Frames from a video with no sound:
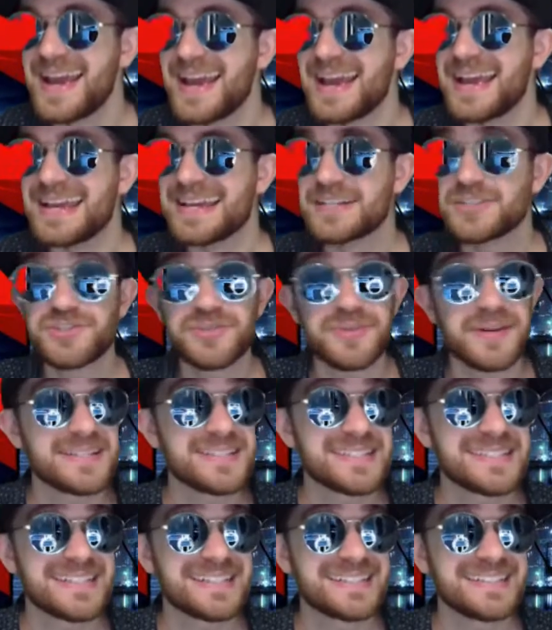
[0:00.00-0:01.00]

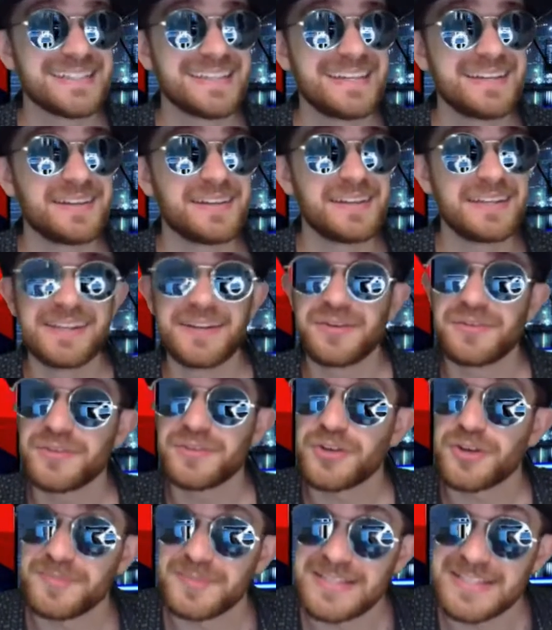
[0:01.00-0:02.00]
Interestingly, you don't
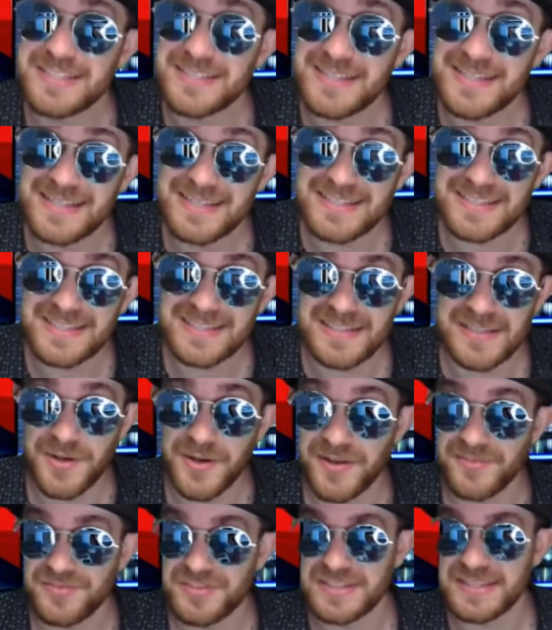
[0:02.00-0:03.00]
normally see this in the
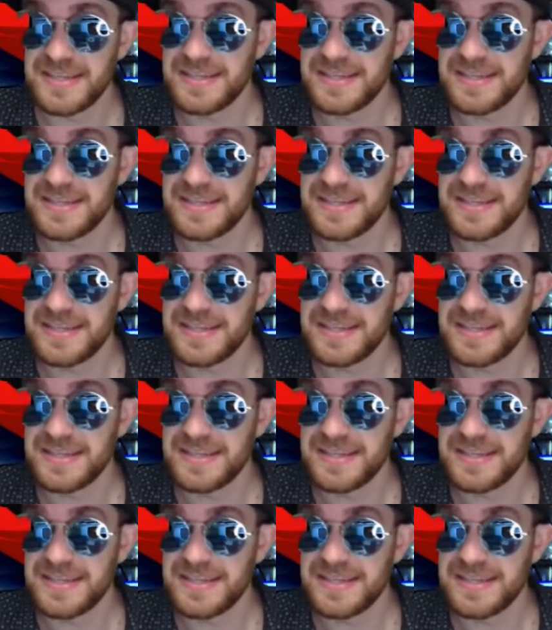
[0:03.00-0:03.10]
UFC.